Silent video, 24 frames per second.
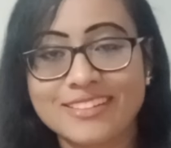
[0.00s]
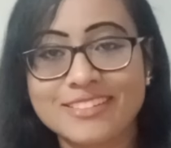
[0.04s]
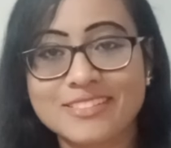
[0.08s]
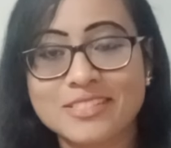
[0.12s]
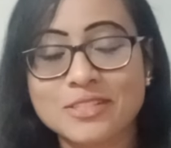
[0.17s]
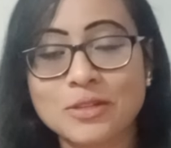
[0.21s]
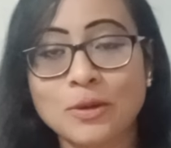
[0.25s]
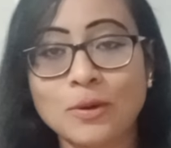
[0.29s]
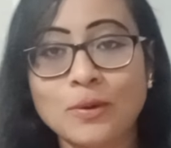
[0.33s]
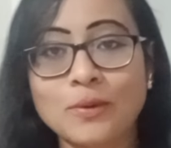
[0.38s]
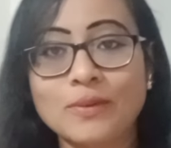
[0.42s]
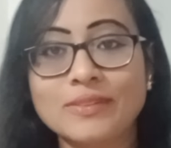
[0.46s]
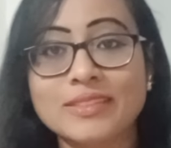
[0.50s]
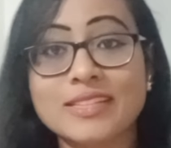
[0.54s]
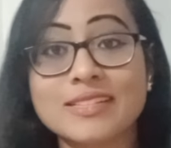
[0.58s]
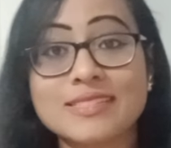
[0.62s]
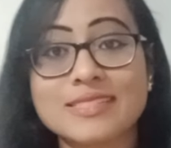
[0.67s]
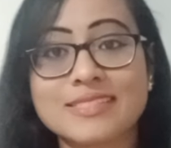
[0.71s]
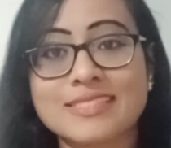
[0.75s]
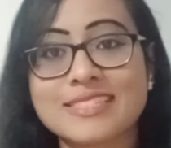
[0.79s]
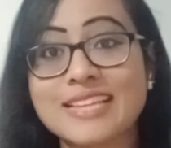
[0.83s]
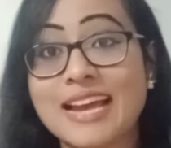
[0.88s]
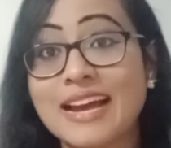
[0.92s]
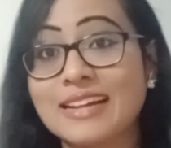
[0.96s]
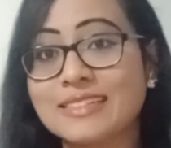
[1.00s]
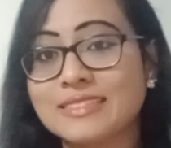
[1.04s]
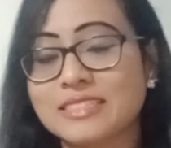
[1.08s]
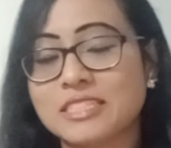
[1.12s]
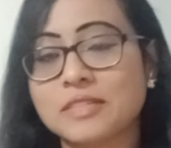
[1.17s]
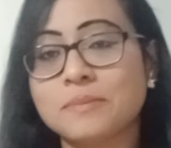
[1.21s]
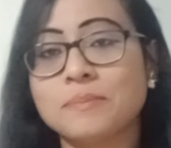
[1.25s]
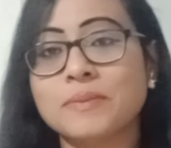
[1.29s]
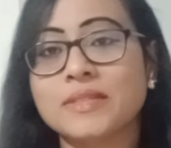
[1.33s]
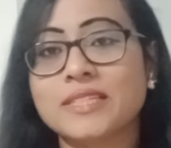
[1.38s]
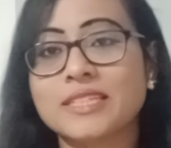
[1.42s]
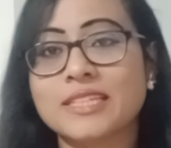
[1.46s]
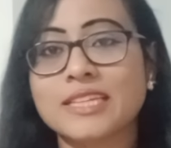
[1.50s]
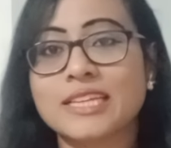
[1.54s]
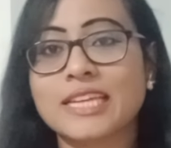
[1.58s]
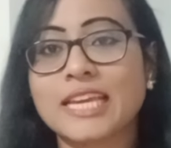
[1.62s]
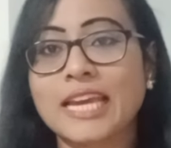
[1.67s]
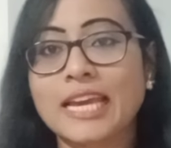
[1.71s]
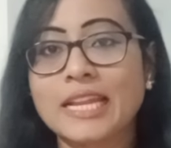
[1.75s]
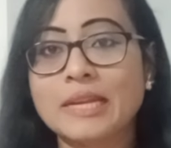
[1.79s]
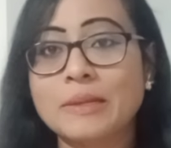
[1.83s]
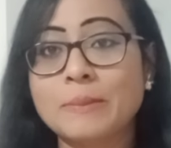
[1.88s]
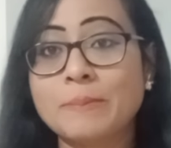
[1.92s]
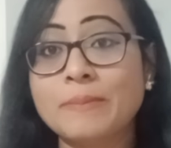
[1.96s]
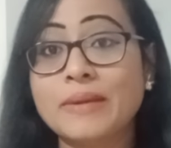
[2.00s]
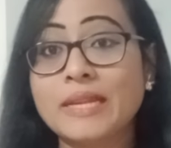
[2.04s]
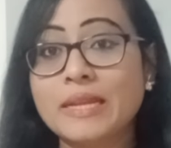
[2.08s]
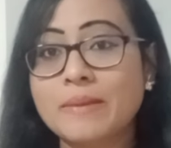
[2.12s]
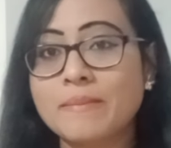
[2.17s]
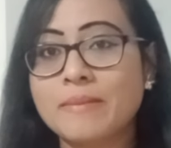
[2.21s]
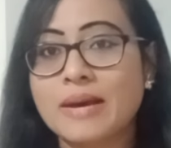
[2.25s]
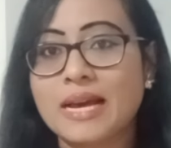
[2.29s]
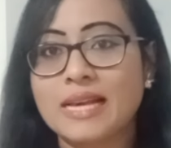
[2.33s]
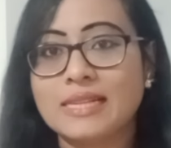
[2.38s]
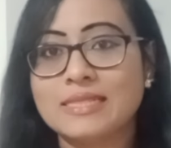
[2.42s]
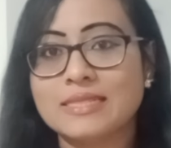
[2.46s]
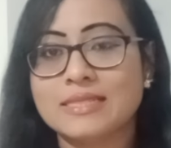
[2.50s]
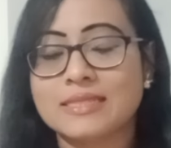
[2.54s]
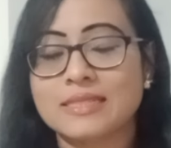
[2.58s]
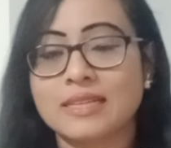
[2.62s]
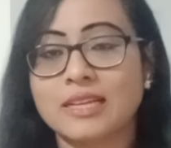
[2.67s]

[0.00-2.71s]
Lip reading: So this chat gpt can minimize